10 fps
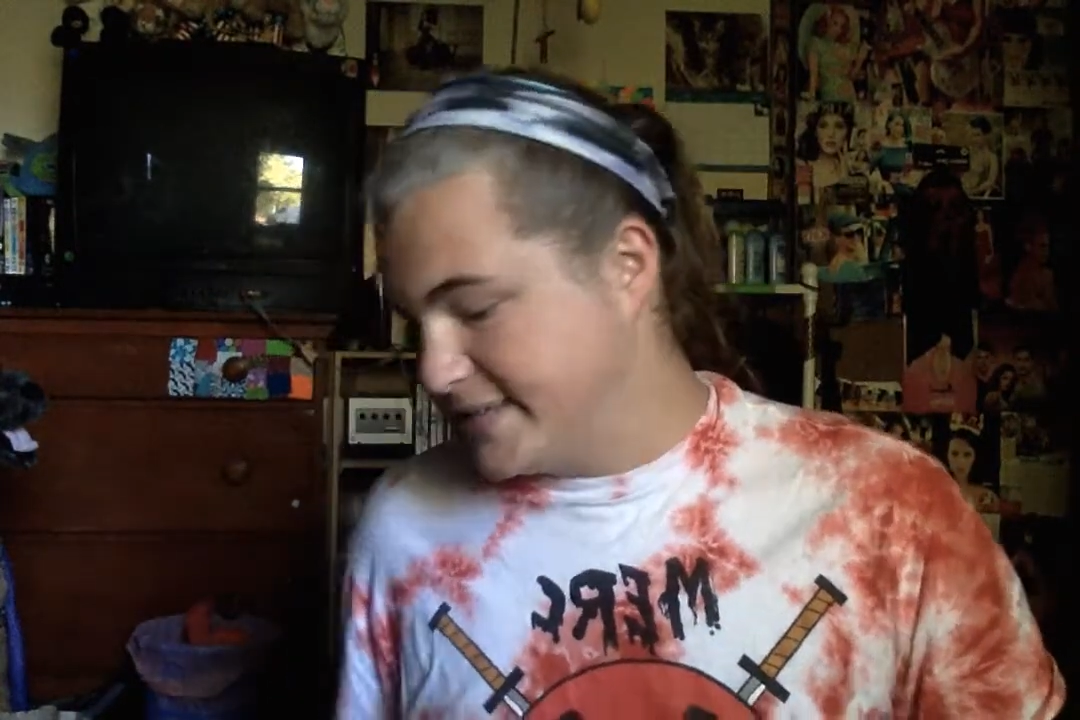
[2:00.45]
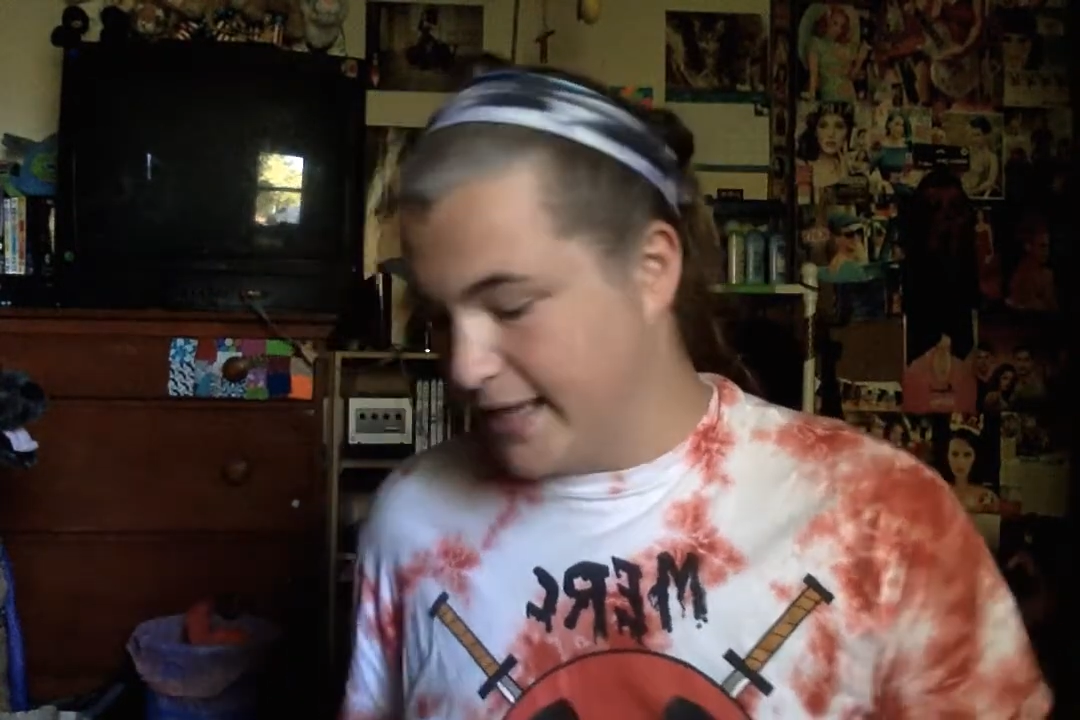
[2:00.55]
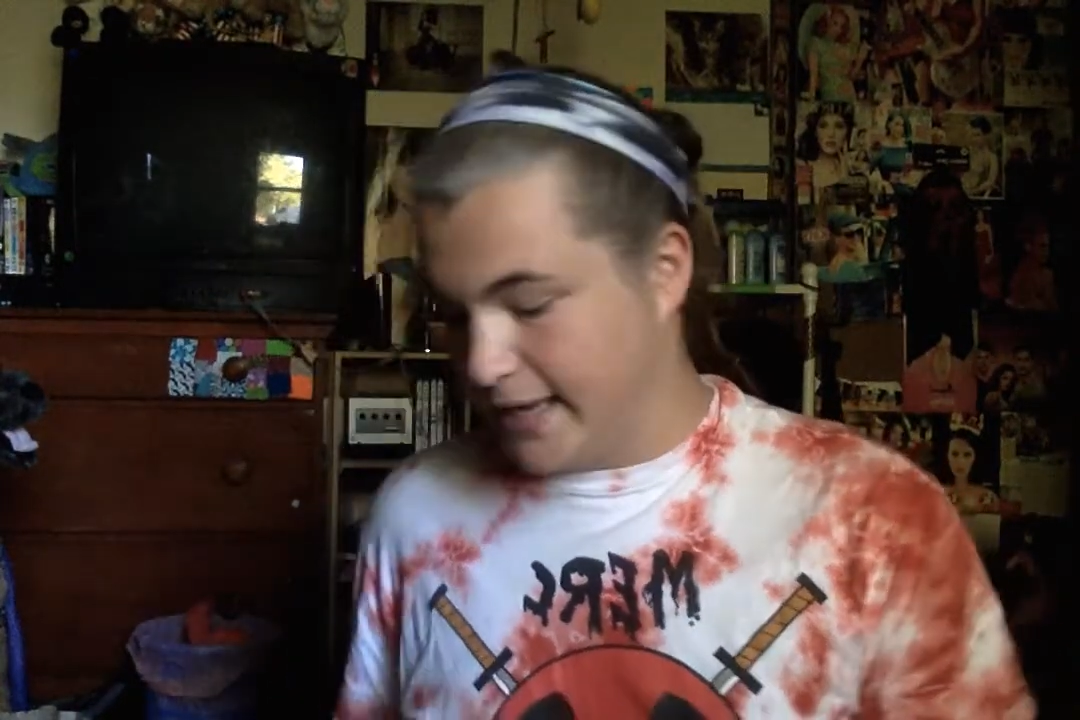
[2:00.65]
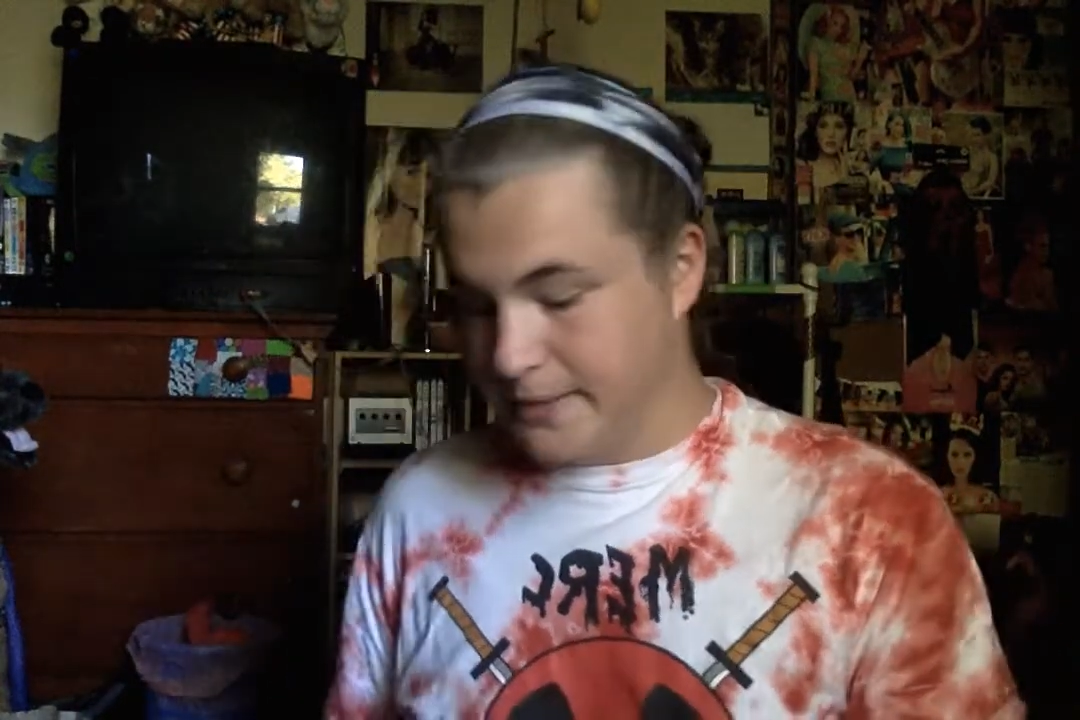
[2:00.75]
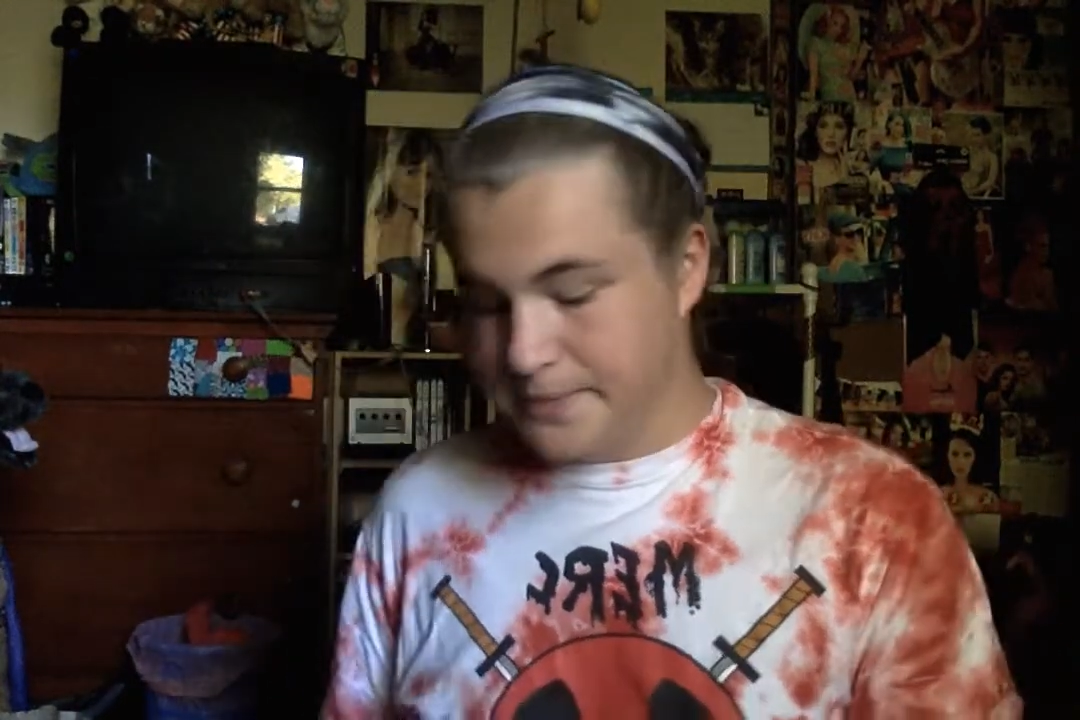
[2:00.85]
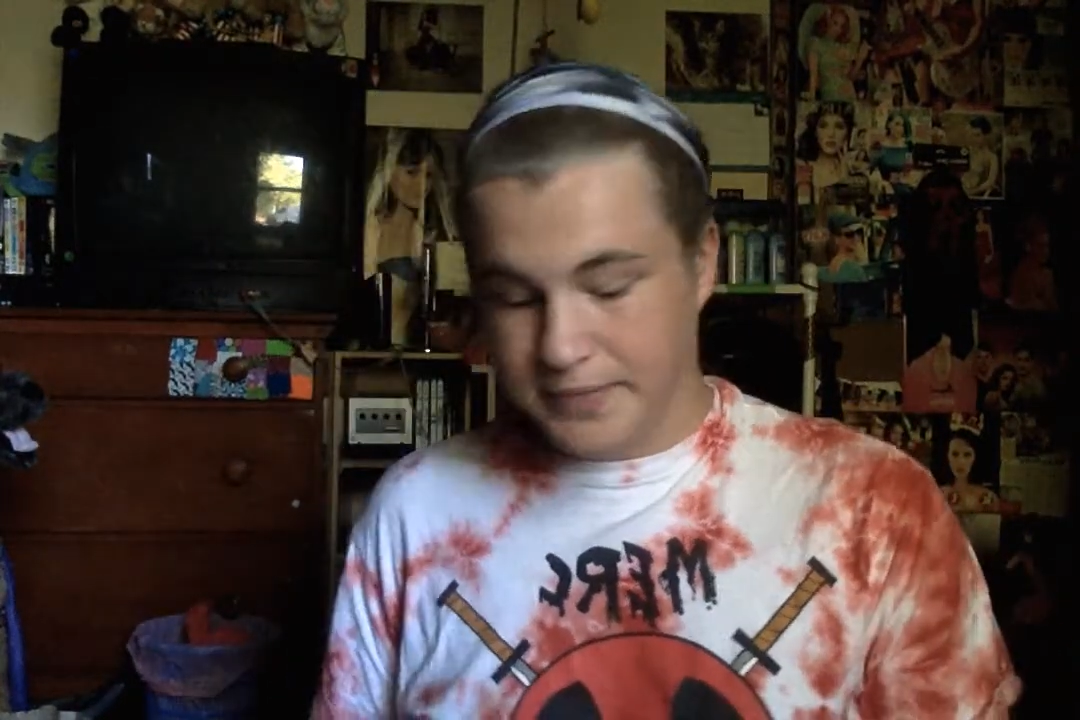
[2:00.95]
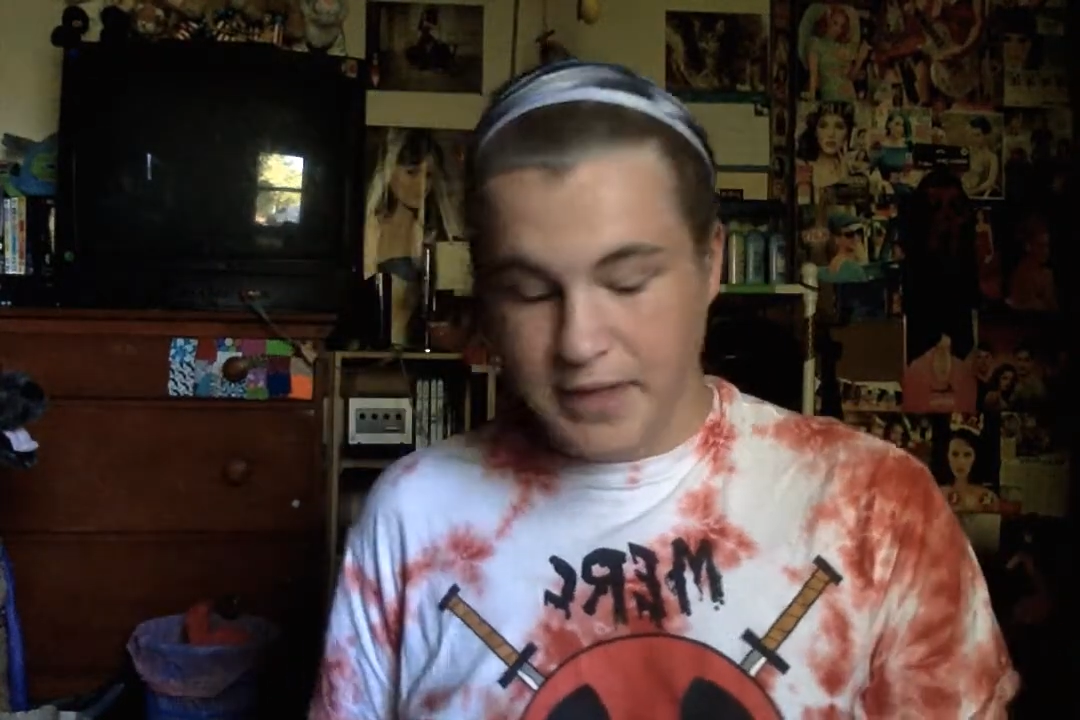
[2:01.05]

thing.